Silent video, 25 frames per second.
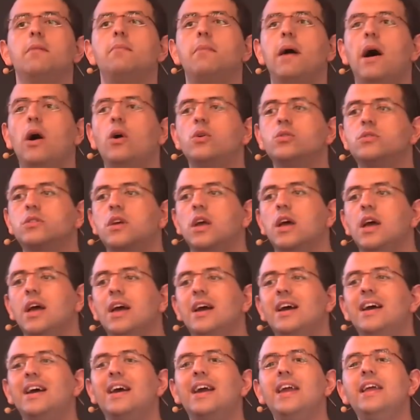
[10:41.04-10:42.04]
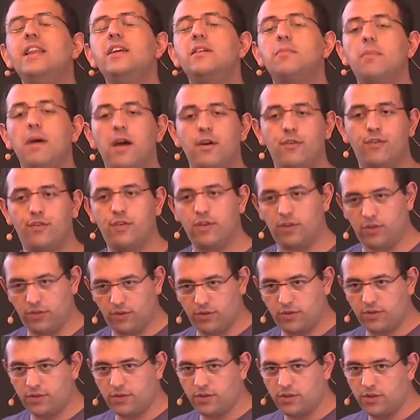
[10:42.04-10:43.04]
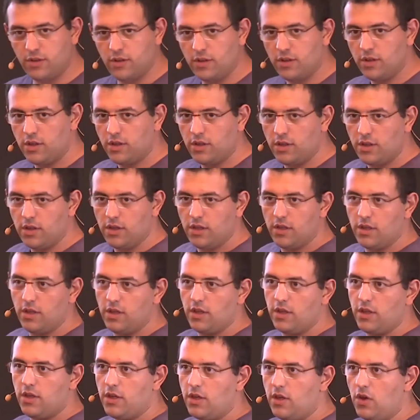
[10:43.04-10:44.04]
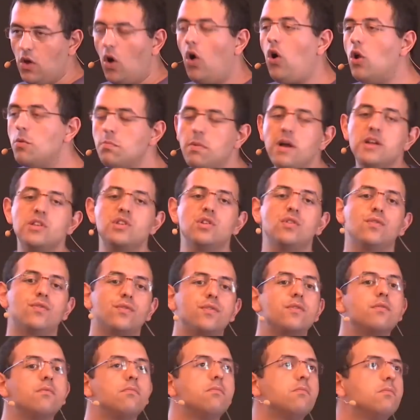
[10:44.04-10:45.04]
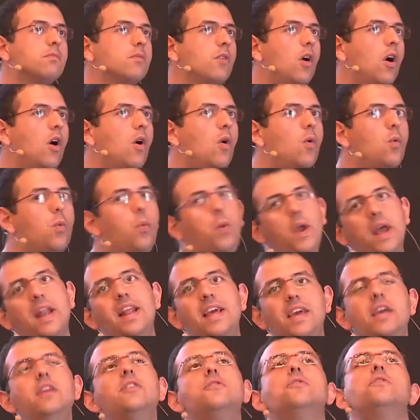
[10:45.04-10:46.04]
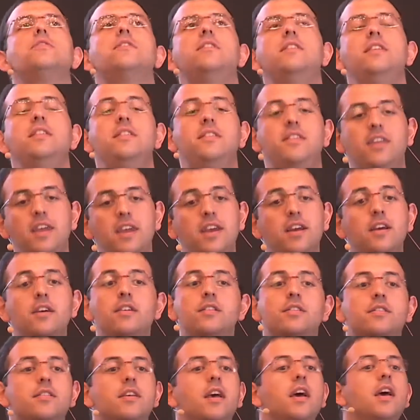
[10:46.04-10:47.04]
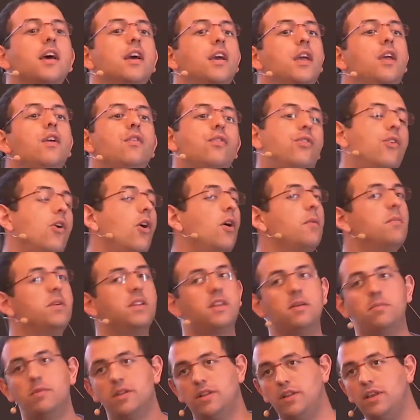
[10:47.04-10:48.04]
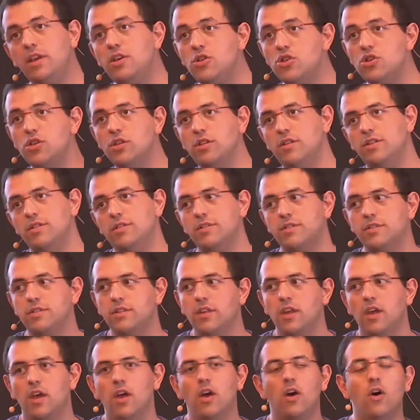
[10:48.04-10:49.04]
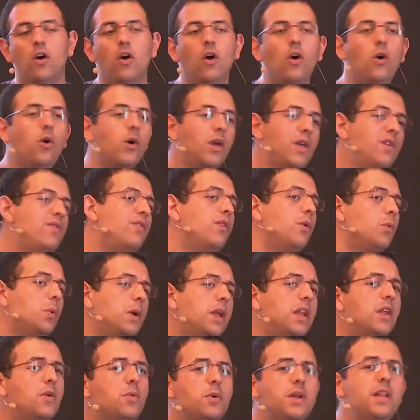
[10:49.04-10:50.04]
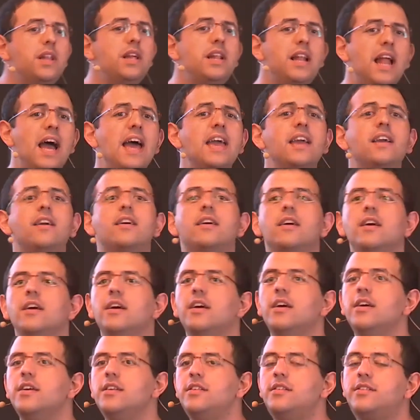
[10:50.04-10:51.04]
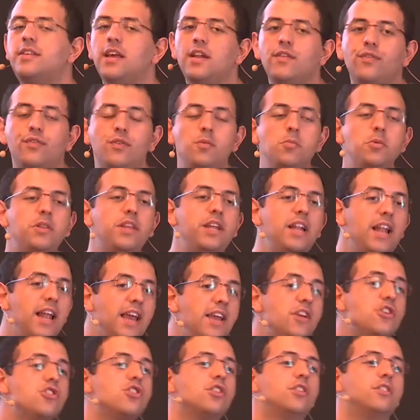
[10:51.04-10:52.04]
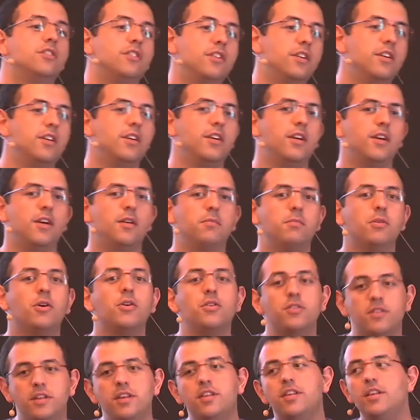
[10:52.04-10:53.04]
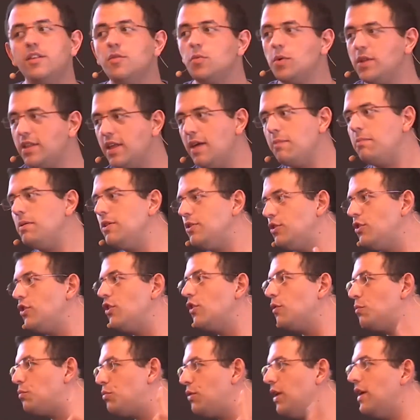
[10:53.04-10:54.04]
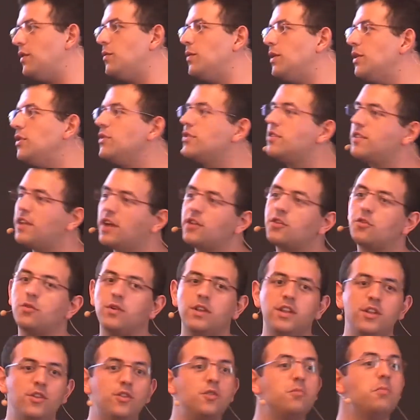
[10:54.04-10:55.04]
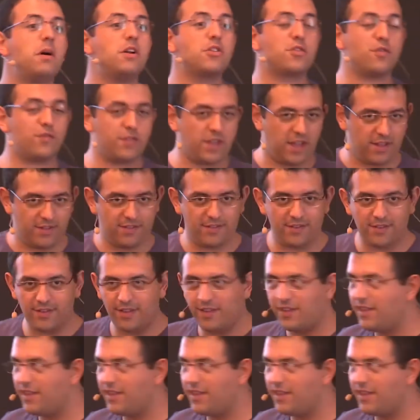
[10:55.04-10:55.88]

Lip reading: about ring buffers. All bunch of really interesting things if you're mathematicians or if you really, really like self-mutilation, because this is what happened to your brain when you start reading too much of that.